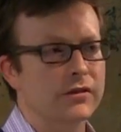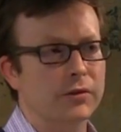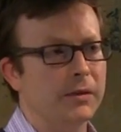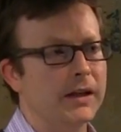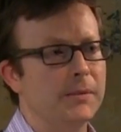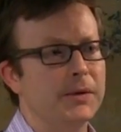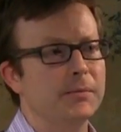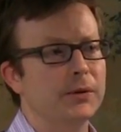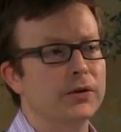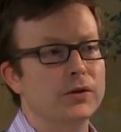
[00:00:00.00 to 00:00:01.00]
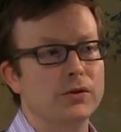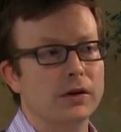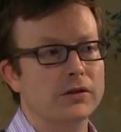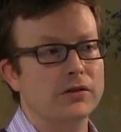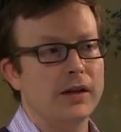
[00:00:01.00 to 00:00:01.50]
There's plenty of people who
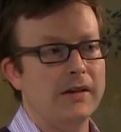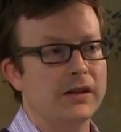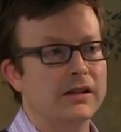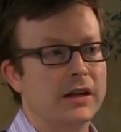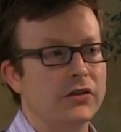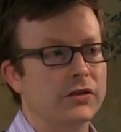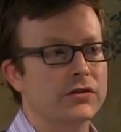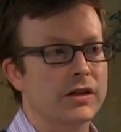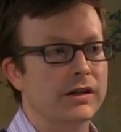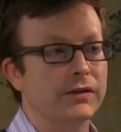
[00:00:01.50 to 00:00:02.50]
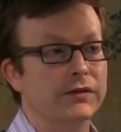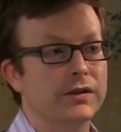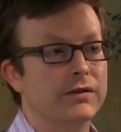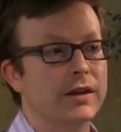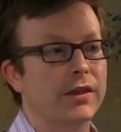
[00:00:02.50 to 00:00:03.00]
have an intention of sitting for
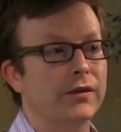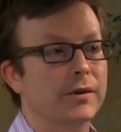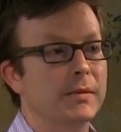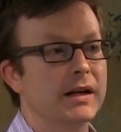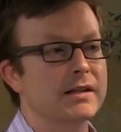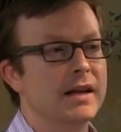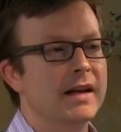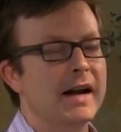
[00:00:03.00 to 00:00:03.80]
15, 30 minutes,